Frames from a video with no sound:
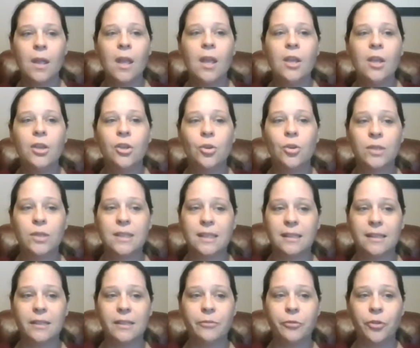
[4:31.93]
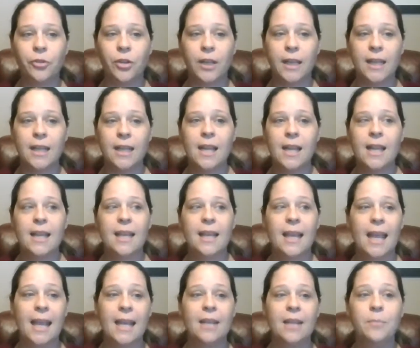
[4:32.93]
Your delivery
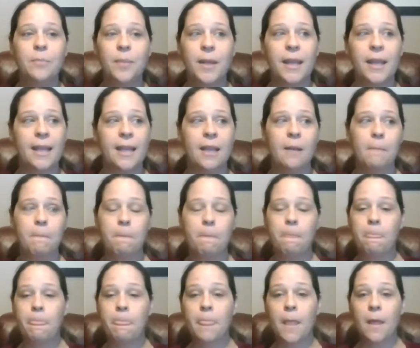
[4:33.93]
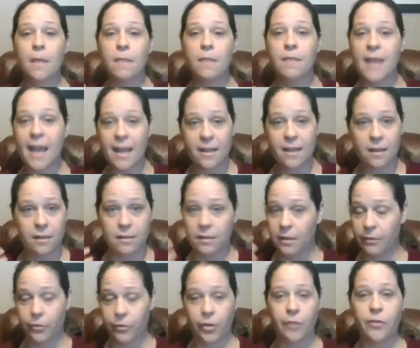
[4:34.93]
can be that
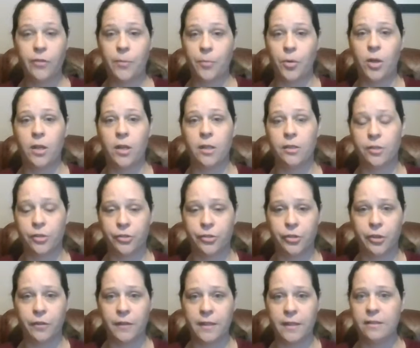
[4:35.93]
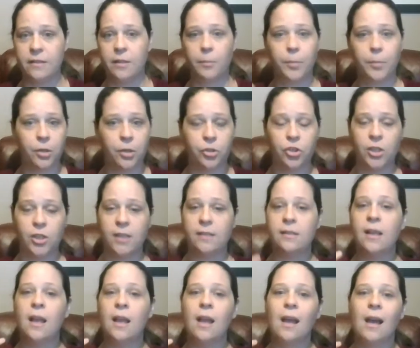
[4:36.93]
delivery of the product or service, the purchase.
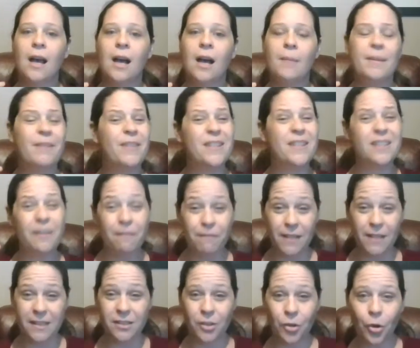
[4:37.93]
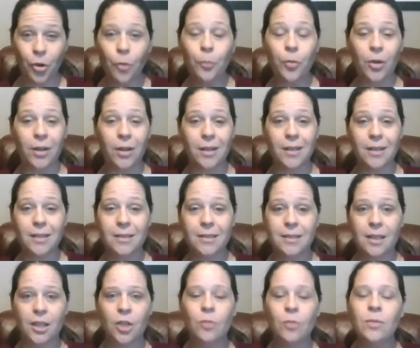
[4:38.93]
If it's a physical product,
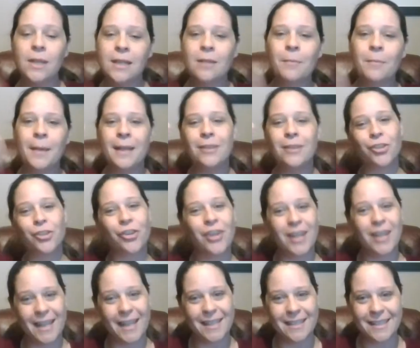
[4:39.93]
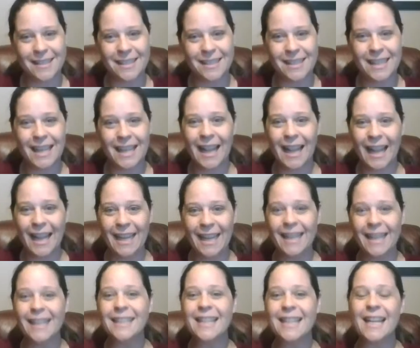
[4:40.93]
you need to make sure it gets to the
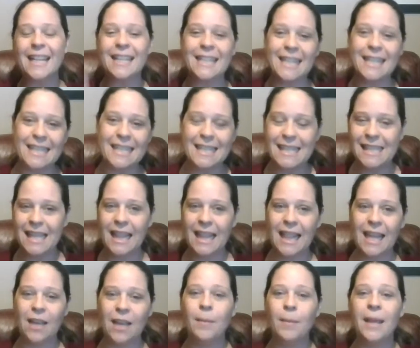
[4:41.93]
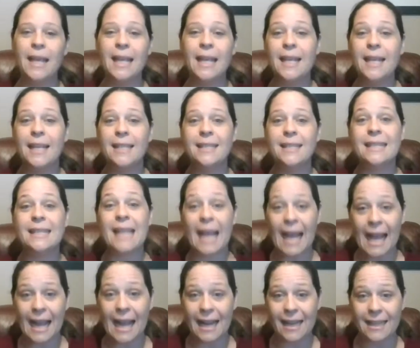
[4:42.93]
client. It gets to them
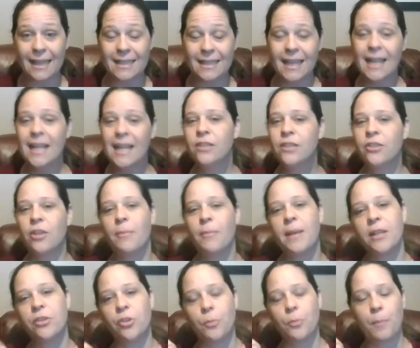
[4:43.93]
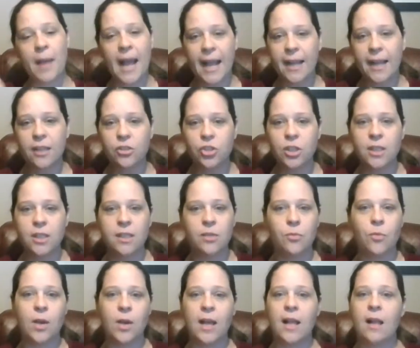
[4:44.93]
intact. So that means you're packaging it
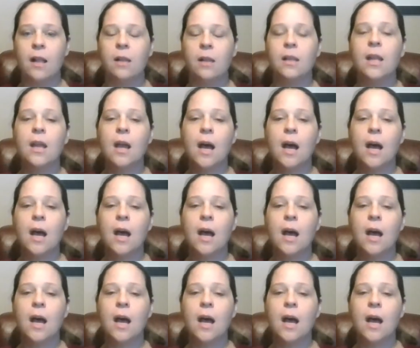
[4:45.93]
well,